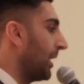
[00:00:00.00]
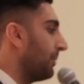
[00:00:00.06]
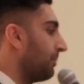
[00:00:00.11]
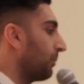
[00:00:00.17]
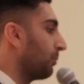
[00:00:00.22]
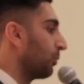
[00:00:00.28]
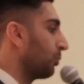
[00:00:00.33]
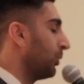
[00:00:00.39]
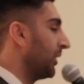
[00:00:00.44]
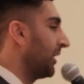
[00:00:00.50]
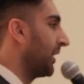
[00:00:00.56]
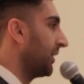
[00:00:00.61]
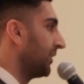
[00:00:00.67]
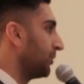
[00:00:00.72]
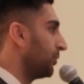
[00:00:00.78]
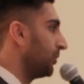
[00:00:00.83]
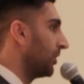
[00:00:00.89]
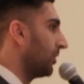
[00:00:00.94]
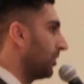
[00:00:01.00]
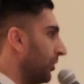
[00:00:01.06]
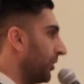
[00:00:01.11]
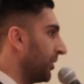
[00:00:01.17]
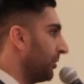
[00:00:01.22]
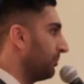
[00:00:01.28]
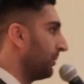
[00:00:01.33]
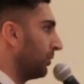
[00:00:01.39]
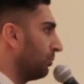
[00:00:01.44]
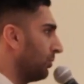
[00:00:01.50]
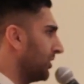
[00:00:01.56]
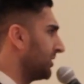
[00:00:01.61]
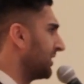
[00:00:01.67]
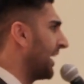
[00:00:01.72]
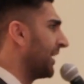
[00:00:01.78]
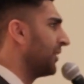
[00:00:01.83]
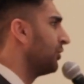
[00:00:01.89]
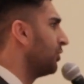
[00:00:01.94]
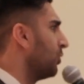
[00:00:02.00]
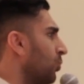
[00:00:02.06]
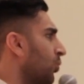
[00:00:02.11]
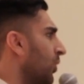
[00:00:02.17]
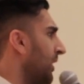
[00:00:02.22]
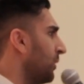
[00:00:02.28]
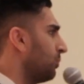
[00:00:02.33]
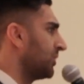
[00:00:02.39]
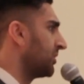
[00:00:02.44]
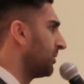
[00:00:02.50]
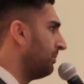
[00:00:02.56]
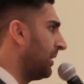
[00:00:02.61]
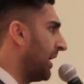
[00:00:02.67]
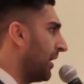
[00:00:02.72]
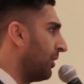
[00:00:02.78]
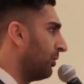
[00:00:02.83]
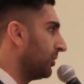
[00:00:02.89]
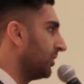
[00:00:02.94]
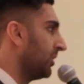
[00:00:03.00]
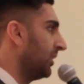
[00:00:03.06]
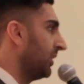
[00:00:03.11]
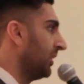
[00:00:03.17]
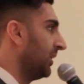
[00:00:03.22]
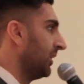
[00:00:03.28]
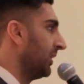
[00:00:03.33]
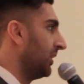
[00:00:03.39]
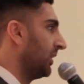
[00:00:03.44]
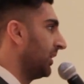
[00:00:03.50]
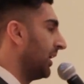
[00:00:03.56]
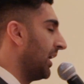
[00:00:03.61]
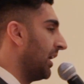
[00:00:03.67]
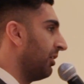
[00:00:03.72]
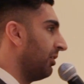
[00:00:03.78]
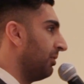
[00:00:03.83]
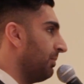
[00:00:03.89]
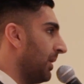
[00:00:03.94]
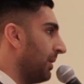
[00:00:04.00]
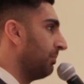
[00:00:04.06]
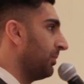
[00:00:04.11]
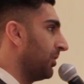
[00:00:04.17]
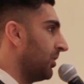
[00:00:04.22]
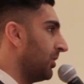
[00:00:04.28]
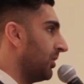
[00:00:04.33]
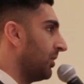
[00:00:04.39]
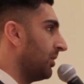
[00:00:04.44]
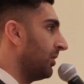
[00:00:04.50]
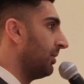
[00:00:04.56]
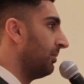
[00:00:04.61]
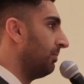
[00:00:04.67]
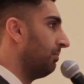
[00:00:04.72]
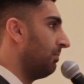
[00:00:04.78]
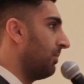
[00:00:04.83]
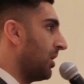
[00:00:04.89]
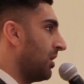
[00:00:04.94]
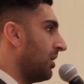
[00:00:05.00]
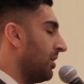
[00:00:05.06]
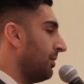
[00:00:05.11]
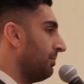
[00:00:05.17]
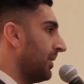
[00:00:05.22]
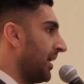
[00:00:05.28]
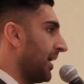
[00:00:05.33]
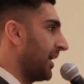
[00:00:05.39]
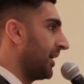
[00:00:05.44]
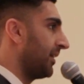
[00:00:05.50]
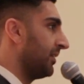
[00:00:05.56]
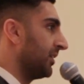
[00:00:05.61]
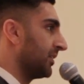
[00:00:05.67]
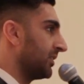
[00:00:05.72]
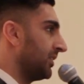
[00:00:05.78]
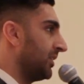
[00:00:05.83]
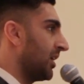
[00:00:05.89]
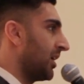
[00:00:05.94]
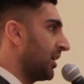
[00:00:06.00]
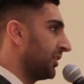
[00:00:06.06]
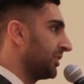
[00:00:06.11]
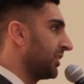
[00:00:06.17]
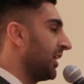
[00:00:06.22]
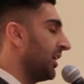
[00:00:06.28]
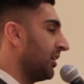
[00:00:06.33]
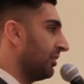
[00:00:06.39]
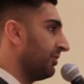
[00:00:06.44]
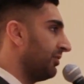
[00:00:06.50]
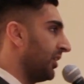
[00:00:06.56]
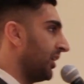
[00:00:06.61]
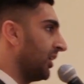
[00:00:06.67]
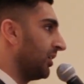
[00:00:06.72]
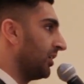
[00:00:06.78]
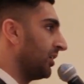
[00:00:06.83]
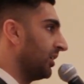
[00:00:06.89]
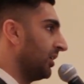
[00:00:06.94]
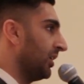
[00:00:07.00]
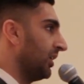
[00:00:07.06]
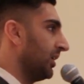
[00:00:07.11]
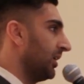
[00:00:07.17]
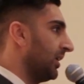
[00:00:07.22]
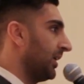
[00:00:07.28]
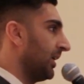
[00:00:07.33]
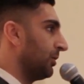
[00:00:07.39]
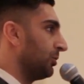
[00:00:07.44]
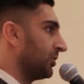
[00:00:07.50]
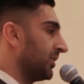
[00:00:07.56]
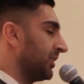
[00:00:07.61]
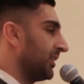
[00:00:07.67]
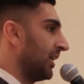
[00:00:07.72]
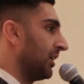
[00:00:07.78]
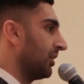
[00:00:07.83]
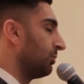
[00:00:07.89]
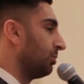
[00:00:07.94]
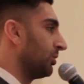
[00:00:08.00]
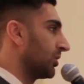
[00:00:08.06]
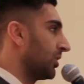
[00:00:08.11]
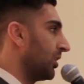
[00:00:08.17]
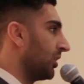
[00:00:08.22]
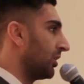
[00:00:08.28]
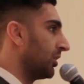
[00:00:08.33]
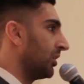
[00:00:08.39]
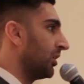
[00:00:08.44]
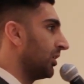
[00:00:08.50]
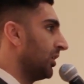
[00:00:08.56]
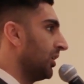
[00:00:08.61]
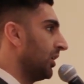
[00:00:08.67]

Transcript: remember we got into an argument once. I don't know what it was about. I remember Mom had this Dodge Caravan. It was a terrible color.